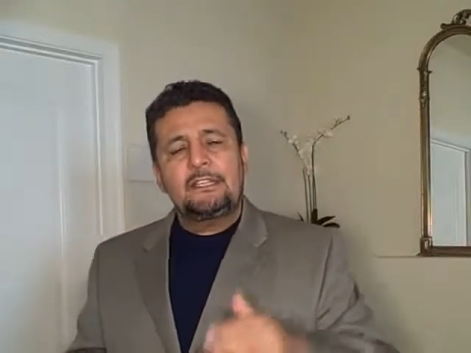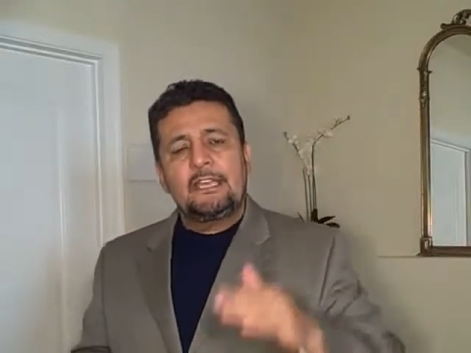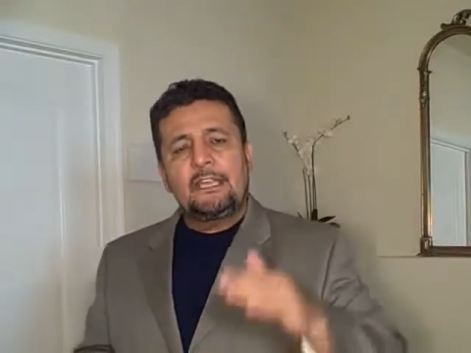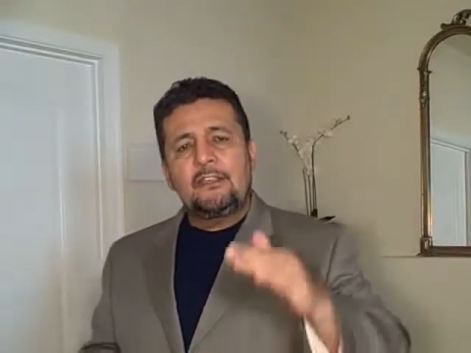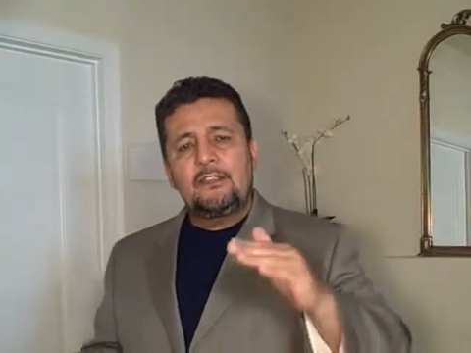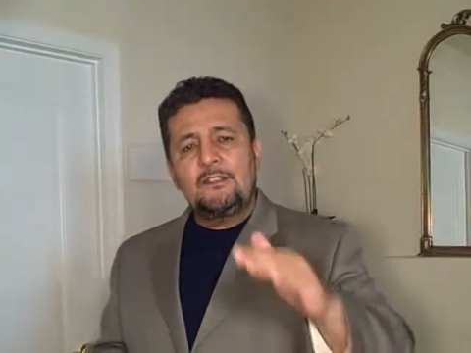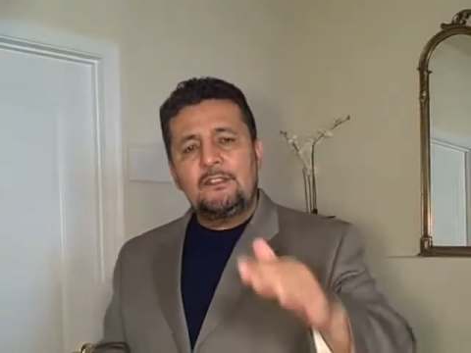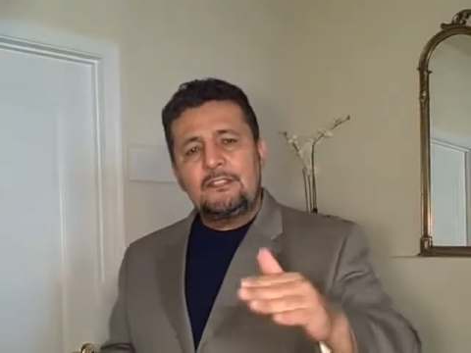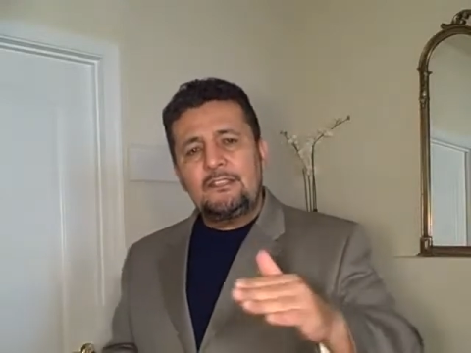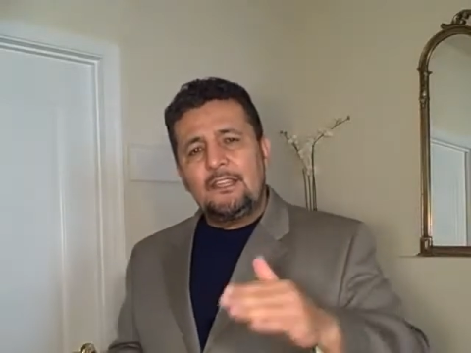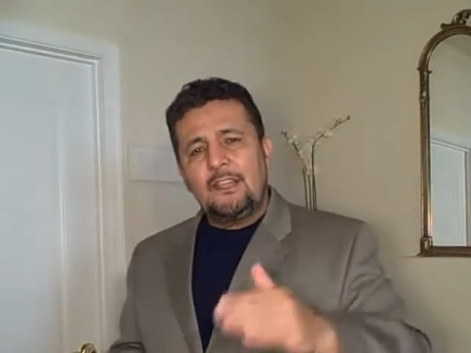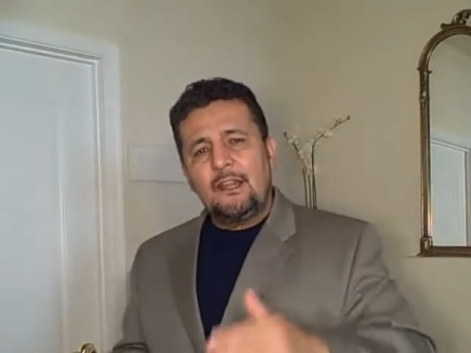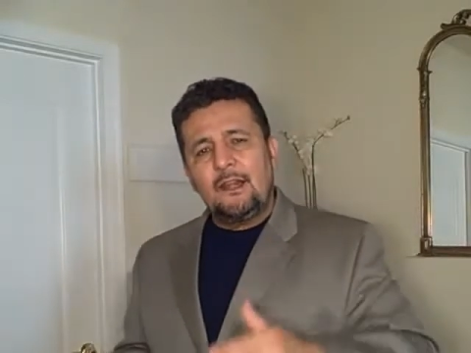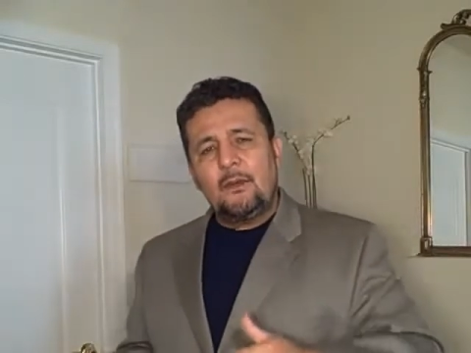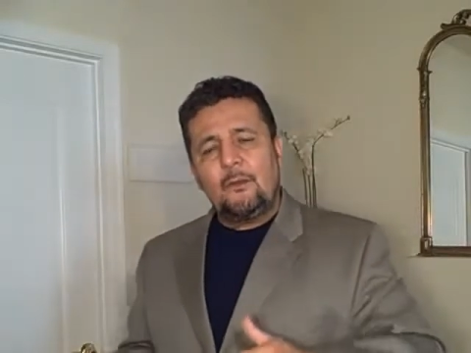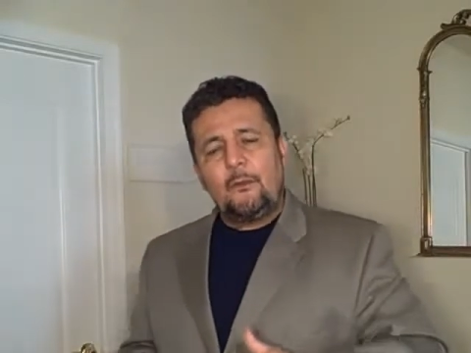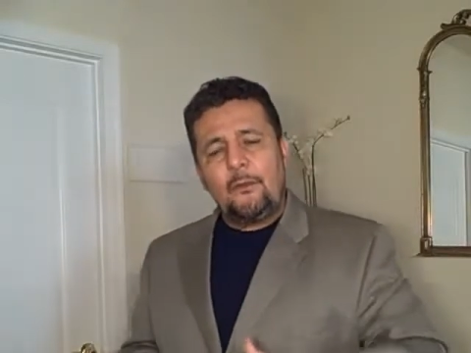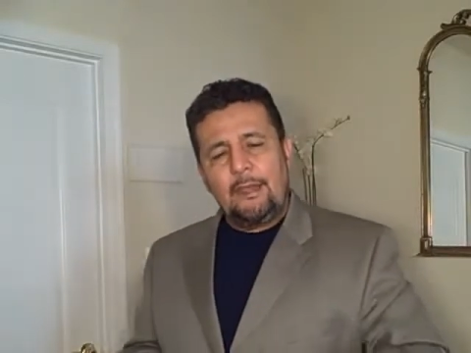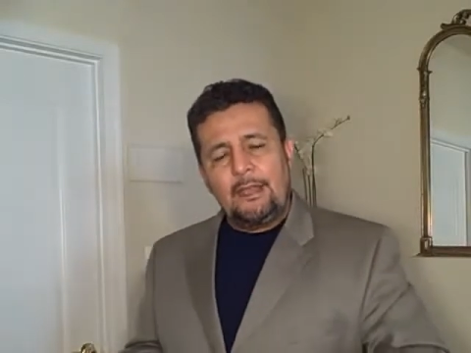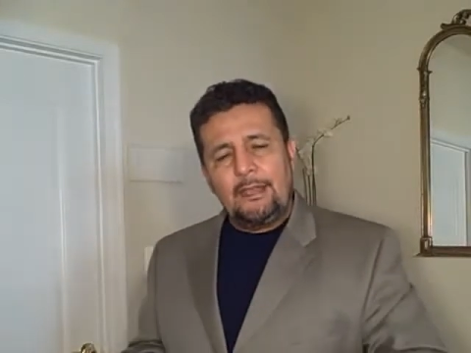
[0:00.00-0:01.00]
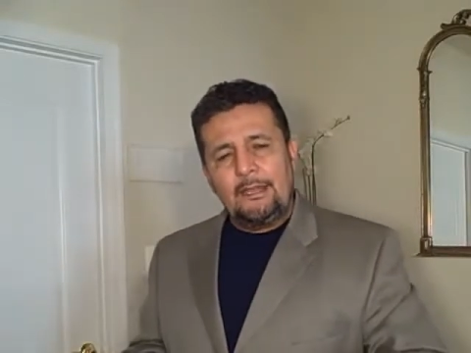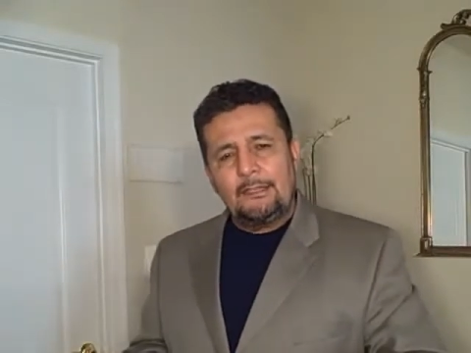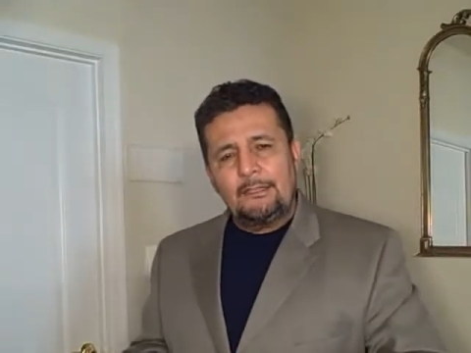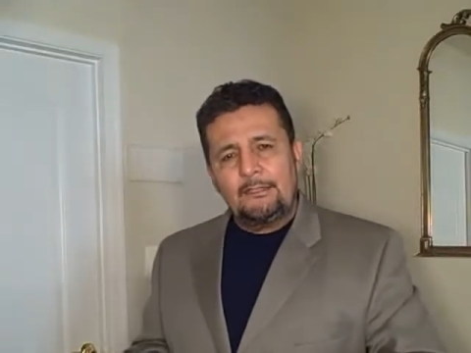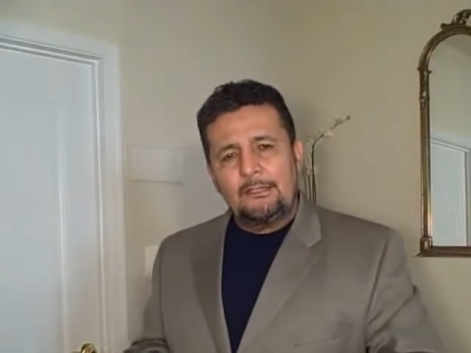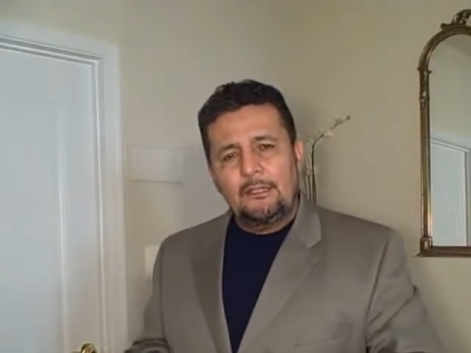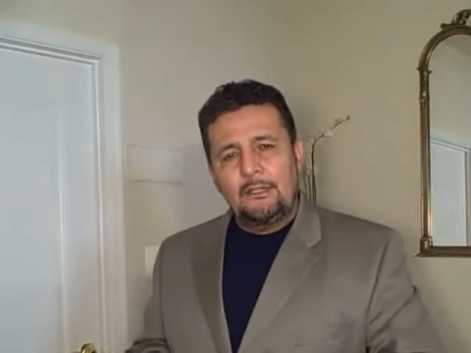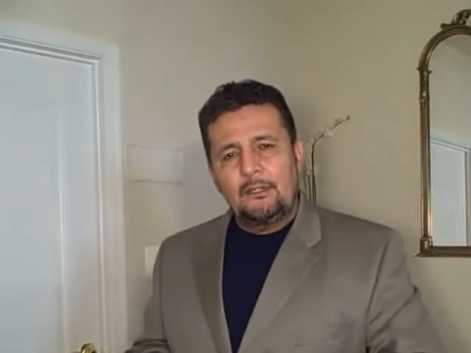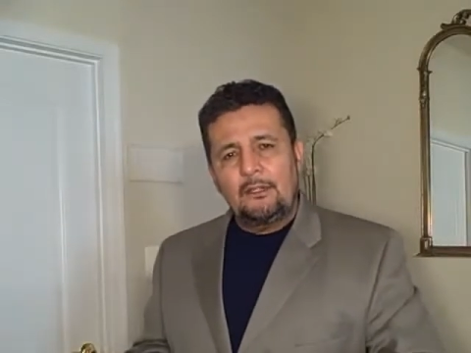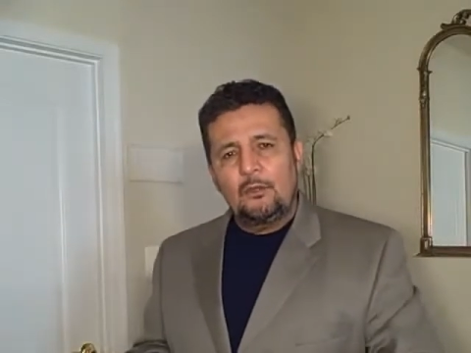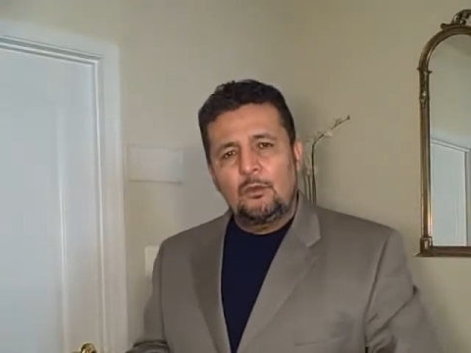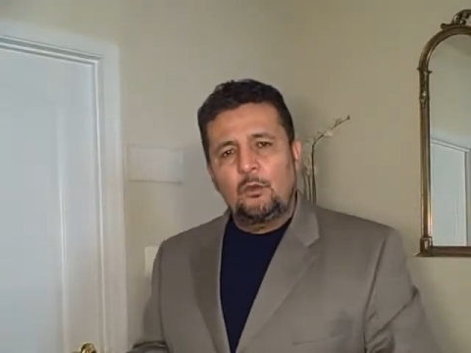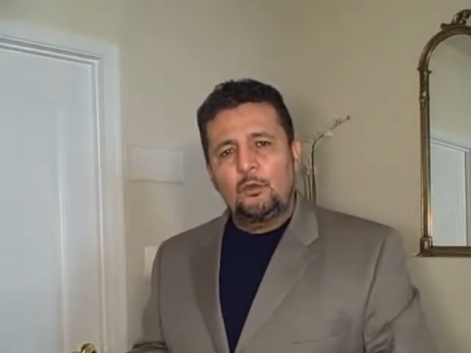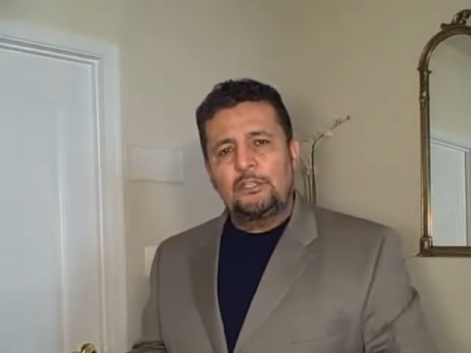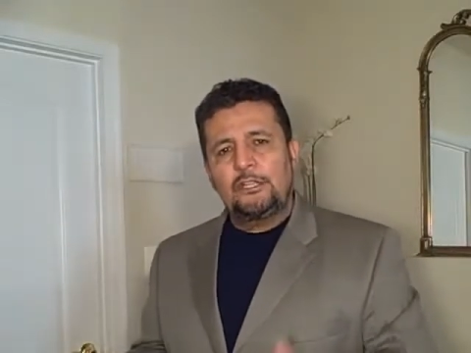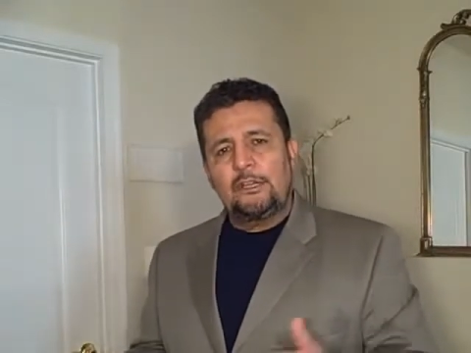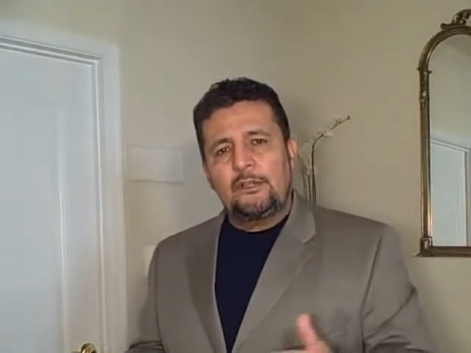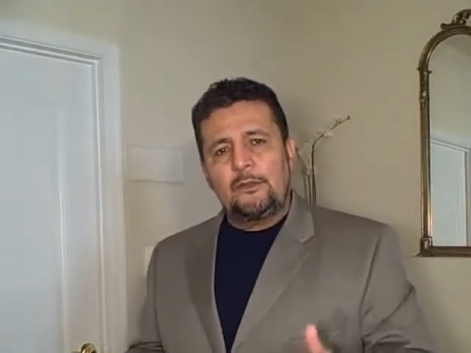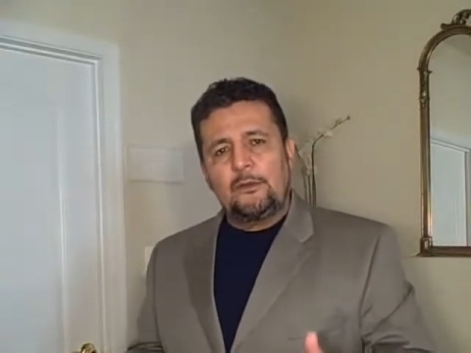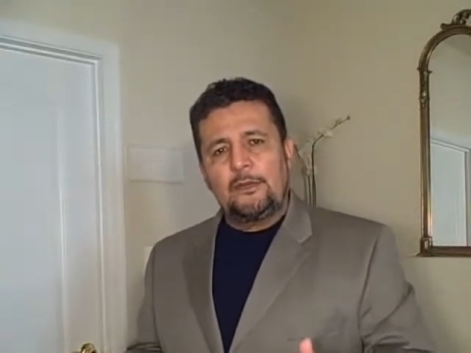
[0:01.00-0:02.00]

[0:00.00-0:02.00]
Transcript: can you still rent with a